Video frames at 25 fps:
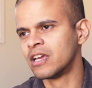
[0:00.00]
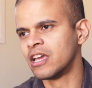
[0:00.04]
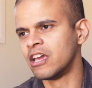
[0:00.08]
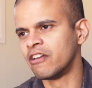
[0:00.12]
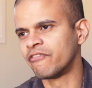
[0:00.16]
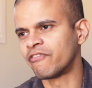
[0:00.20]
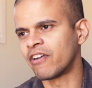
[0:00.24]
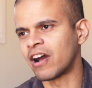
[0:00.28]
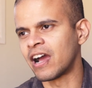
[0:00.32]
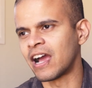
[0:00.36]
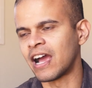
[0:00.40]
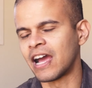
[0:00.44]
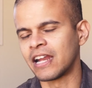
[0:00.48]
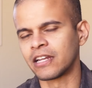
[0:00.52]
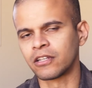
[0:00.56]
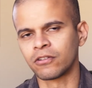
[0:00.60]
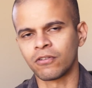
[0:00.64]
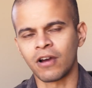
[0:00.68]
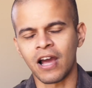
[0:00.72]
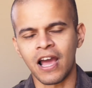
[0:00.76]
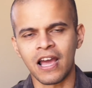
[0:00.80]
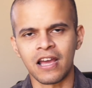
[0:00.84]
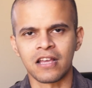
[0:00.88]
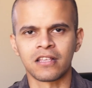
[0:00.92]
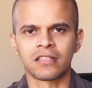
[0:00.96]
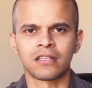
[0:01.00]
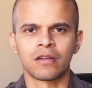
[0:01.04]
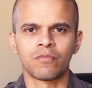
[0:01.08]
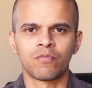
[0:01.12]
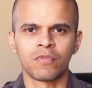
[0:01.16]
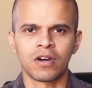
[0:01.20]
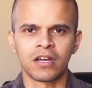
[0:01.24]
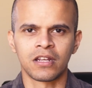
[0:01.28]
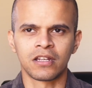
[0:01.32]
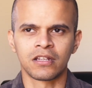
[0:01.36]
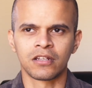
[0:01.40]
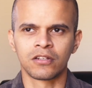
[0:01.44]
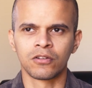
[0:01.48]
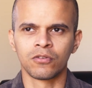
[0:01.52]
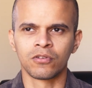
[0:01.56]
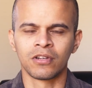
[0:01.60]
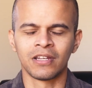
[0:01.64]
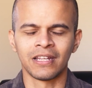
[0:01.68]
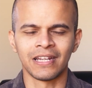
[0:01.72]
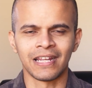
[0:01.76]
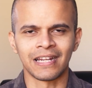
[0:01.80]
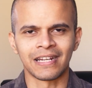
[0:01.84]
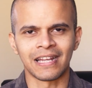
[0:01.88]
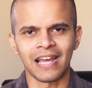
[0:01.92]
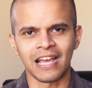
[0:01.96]
if I had to hire someone to
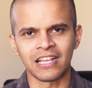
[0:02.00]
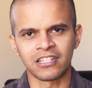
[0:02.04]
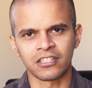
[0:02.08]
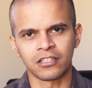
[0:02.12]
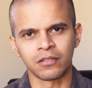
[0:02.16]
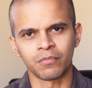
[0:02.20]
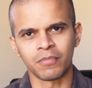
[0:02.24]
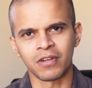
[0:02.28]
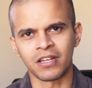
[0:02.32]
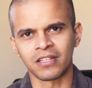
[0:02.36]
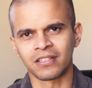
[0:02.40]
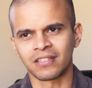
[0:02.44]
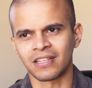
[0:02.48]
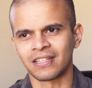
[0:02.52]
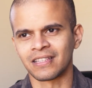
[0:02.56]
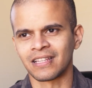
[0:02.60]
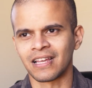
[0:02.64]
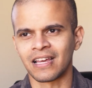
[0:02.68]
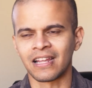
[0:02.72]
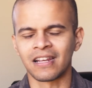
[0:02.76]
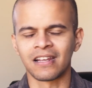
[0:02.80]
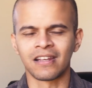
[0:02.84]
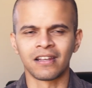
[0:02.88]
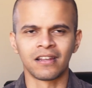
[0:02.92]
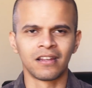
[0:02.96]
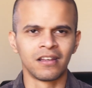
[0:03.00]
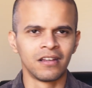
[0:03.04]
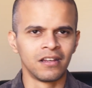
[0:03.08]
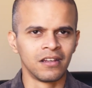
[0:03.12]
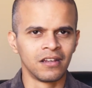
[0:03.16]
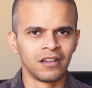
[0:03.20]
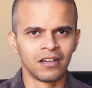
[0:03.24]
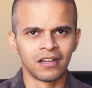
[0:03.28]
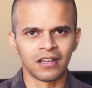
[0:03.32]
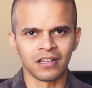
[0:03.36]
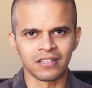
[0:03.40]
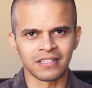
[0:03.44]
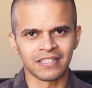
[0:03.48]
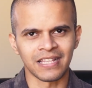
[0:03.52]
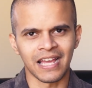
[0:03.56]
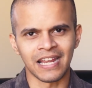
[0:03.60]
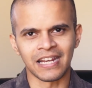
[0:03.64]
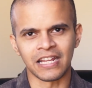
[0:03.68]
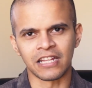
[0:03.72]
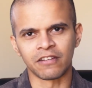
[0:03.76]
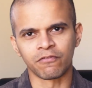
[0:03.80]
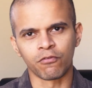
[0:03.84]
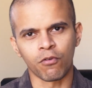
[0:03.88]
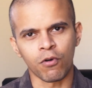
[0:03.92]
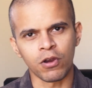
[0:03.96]
create estimates and then send
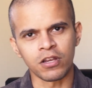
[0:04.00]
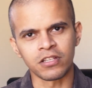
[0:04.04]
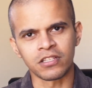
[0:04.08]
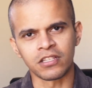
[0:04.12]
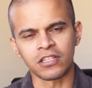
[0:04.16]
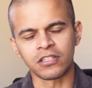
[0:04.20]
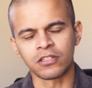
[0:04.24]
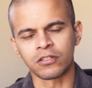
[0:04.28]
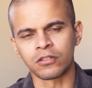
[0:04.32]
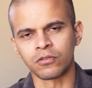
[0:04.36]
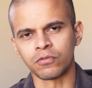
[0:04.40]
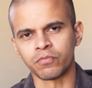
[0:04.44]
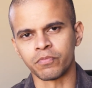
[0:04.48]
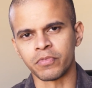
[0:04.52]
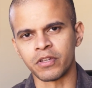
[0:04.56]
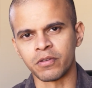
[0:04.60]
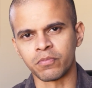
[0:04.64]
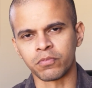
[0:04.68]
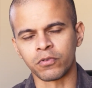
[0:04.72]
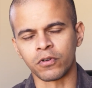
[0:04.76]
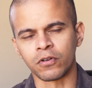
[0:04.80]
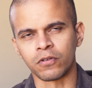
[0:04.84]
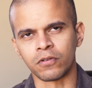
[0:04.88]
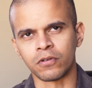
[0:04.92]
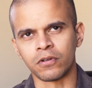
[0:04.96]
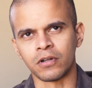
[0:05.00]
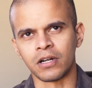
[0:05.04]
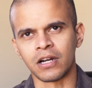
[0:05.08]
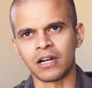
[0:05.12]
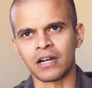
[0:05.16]
invoices to people,